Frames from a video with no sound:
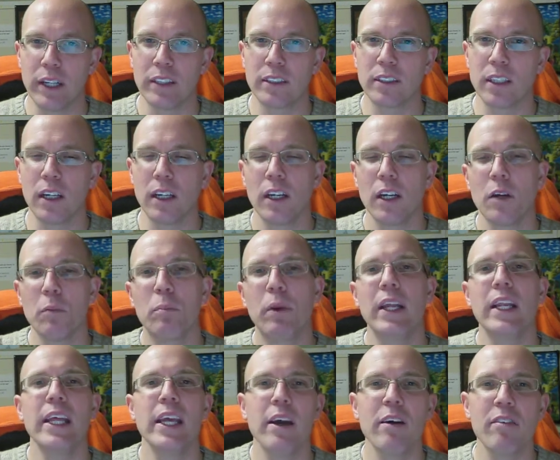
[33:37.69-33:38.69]
It's a
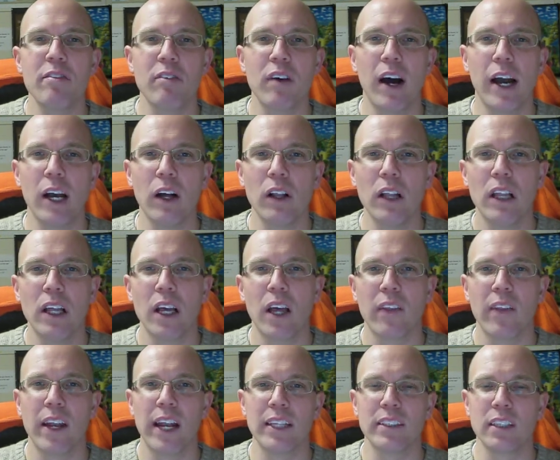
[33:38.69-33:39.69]
PDF file
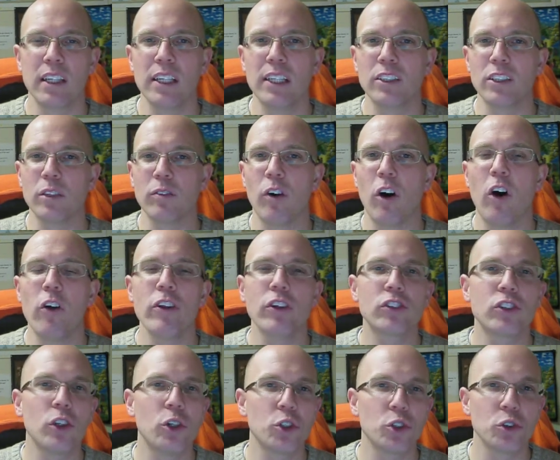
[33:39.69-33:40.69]
that has a list of all the
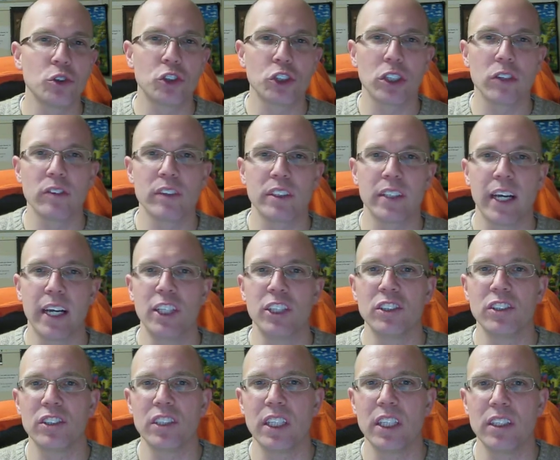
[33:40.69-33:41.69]
social service
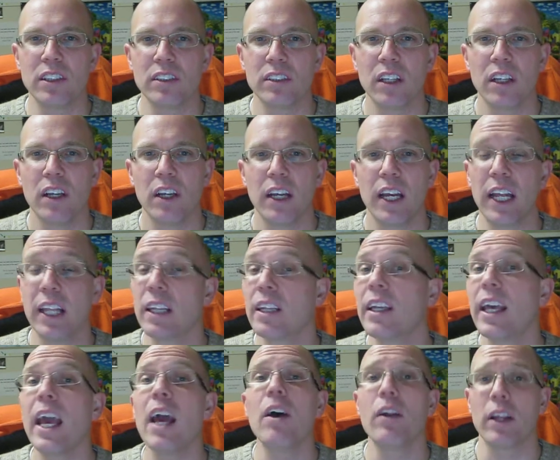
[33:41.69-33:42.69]
agencies in the
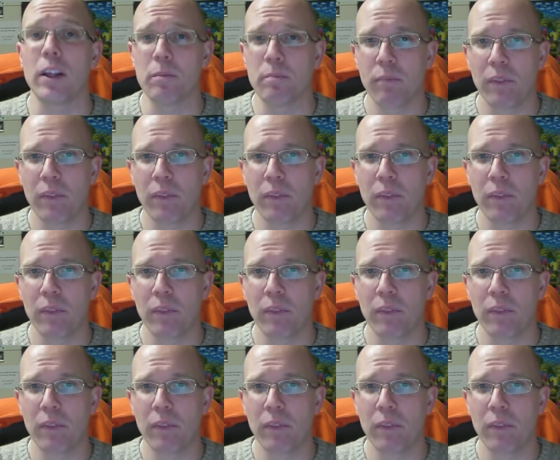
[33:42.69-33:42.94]
county.